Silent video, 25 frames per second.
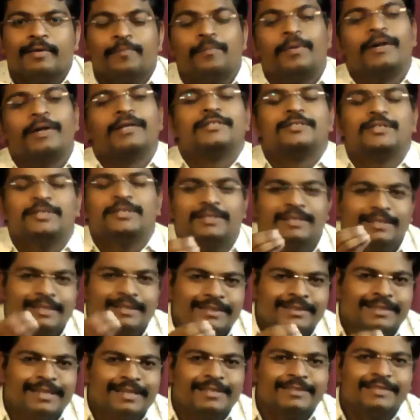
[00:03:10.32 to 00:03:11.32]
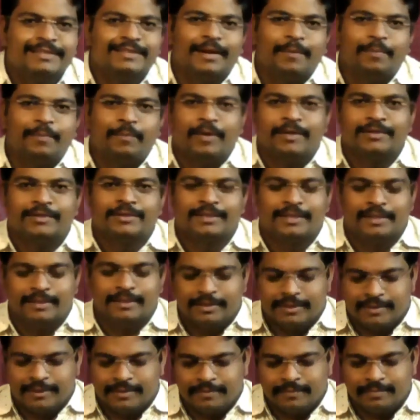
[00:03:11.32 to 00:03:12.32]
but tells the
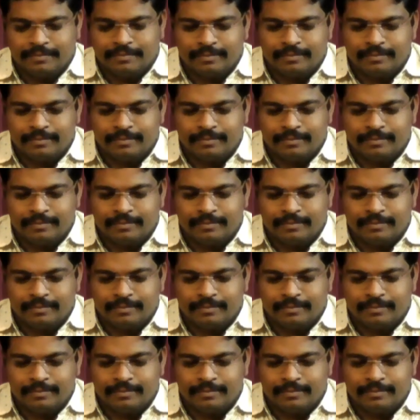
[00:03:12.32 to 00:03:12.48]
apostles,